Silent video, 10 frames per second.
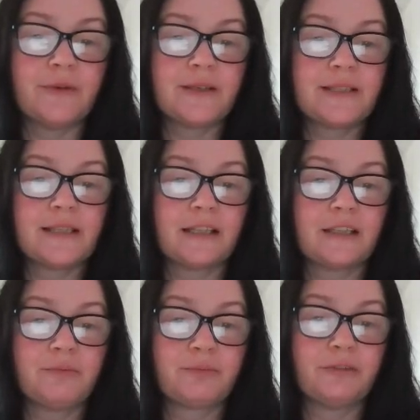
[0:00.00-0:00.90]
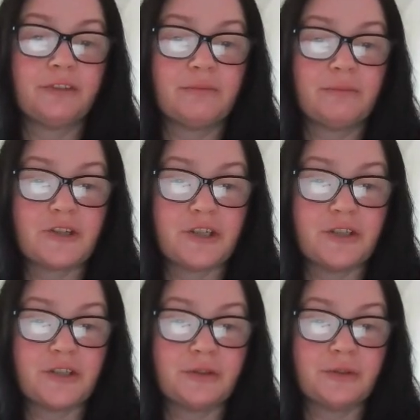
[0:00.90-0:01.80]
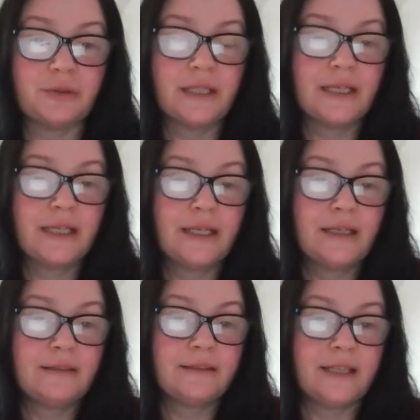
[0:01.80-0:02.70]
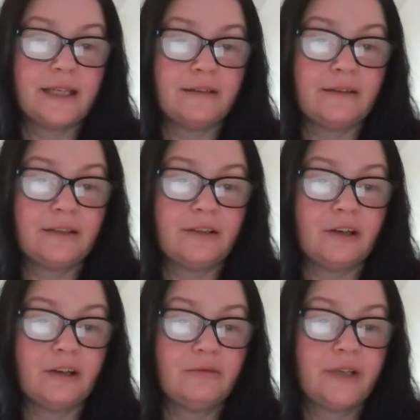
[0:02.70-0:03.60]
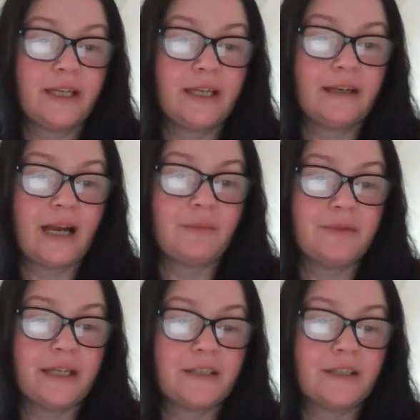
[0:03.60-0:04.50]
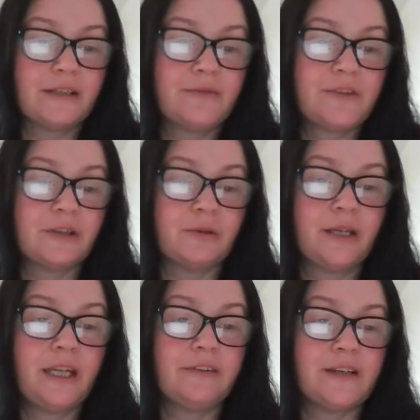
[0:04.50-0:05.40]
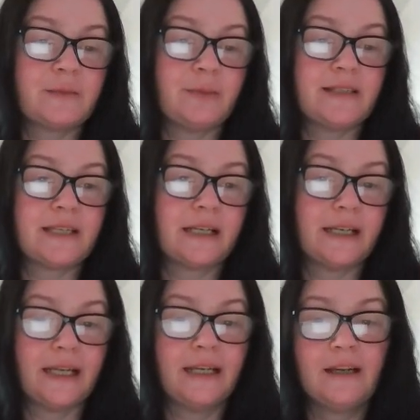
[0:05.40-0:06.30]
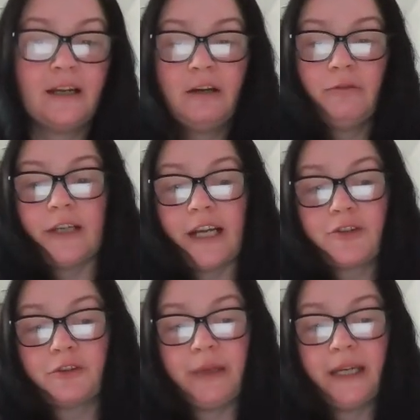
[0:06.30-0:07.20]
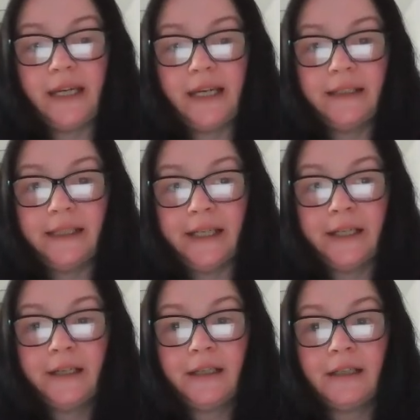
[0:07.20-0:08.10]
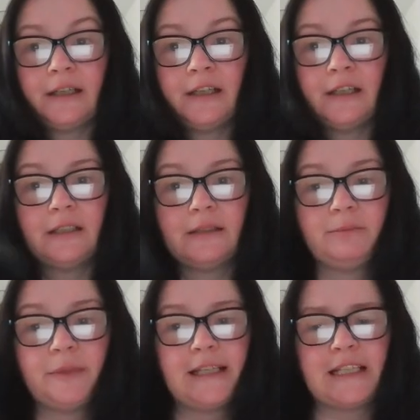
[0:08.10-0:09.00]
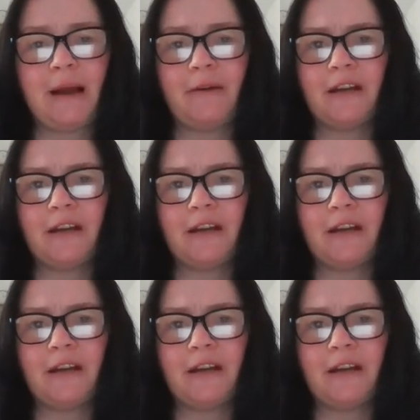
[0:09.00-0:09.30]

set profit margin to, then again update. So here is basically what I should be earning. But it somehow